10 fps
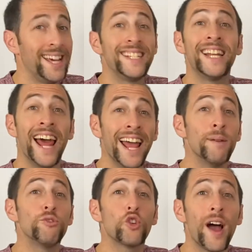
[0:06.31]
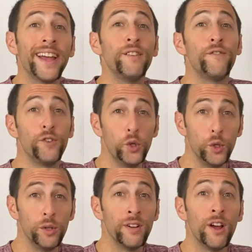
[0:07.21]
Today I'm trying
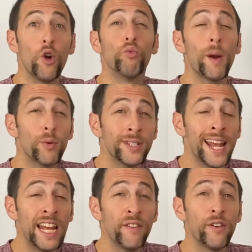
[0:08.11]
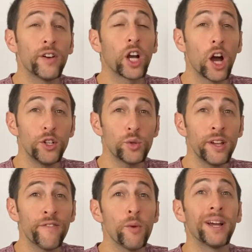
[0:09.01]
food representative of a
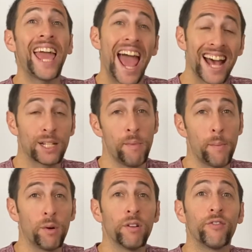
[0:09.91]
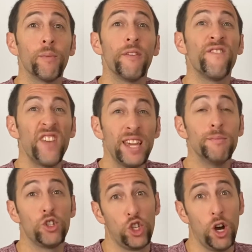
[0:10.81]
country from a cast member from the
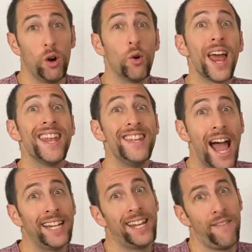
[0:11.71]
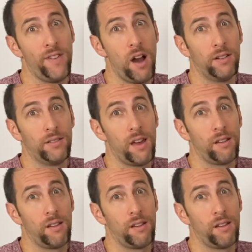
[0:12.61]
famous show ninety day fiancé.